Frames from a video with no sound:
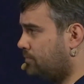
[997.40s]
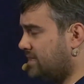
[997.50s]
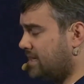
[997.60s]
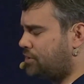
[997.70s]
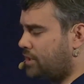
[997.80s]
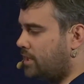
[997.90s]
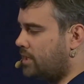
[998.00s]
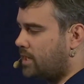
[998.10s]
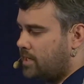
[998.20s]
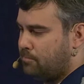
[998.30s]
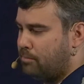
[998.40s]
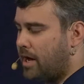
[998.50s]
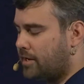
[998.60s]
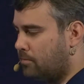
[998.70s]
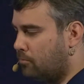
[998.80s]
Essentially,
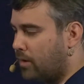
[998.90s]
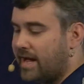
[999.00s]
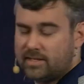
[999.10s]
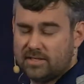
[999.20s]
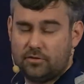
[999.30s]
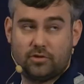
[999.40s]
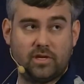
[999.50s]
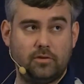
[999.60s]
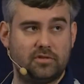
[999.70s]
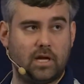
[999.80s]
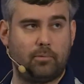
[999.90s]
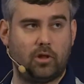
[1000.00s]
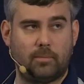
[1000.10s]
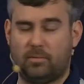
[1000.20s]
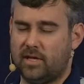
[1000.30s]
bottom right is usually used up a
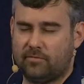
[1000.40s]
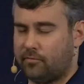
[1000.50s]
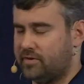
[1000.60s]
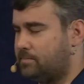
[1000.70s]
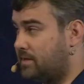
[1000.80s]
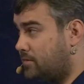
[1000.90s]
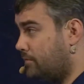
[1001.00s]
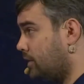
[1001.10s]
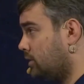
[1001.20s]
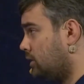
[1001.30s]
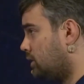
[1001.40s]
lot, but the other free spots are fine.